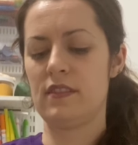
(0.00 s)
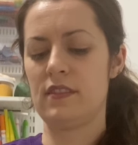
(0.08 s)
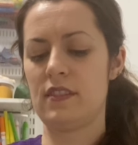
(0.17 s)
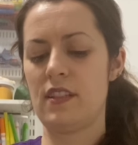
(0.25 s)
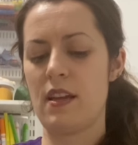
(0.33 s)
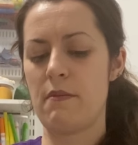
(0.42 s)

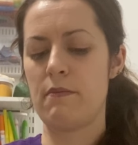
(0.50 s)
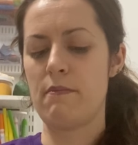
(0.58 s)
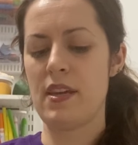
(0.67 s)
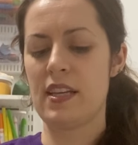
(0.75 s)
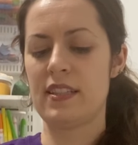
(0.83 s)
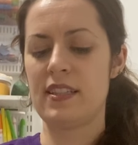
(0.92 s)
And I'm
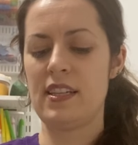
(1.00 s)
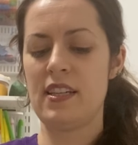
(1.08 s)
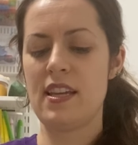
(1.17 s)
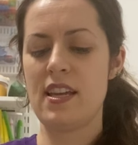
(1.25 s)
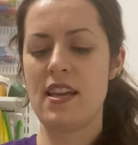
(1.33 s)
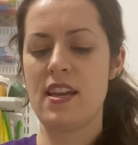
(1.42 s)
mixing
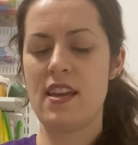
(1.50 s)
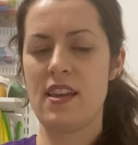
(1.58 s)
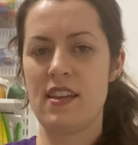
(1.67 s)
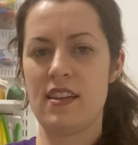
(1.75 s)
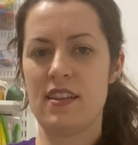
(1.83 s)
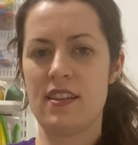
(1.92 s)
it.
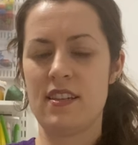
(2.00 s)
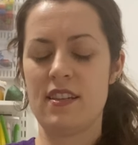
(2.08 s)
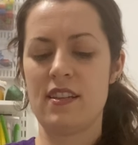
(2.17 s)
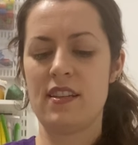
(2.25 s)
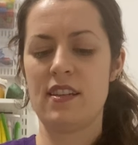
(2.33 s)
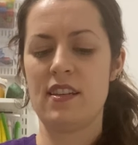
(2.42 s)

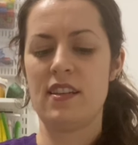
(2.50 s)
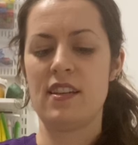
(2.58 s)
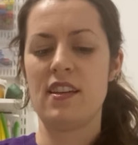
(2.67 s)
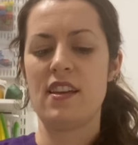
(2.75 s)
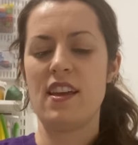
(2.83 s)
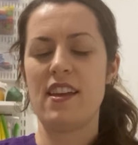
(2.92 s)

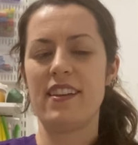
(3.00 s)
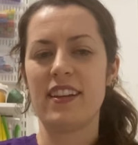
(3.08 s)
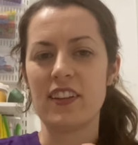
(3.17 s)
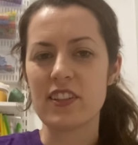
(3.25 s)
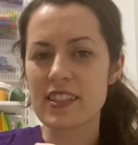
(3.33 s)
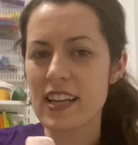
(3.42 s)
And it
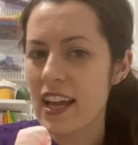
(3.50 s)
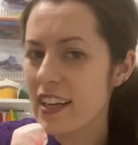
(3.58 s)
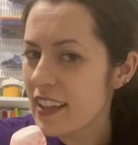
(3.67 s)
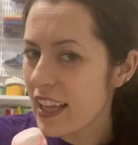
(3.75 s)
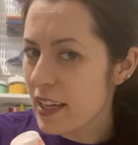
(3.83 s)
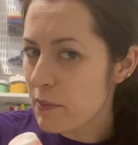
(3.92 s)
looks kind
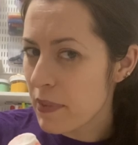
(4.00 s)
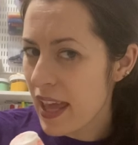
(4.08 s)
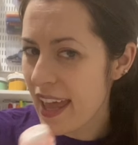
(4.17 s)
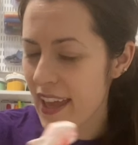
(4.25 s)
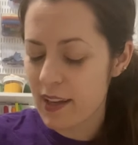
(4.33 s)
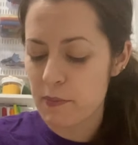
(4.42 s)
of like
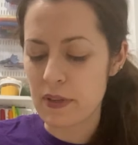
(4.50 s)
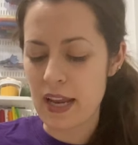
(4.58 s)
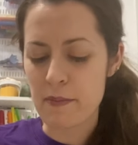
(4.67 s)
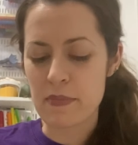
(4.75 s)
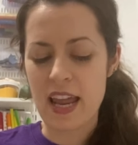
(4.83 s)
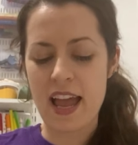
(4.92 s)
pink, but
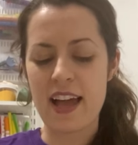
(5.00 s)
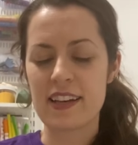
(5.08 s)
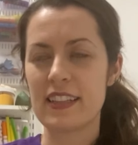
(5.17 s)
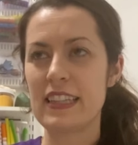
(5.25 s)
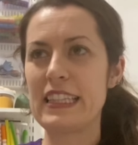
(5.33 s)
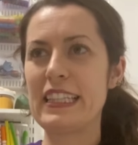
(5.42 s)
I'm gonna add
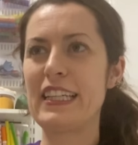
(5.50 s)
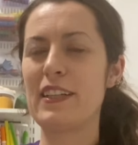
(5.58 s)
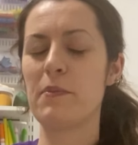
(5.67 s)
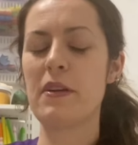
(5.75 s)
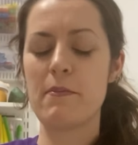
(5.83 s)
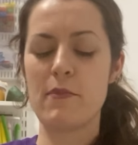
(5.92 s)
a little
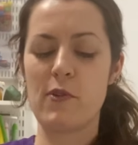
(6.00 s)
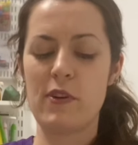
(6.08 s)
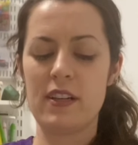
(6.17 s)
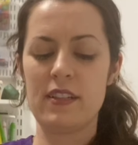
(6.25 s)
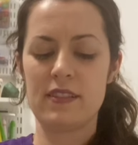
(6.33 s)
bit more.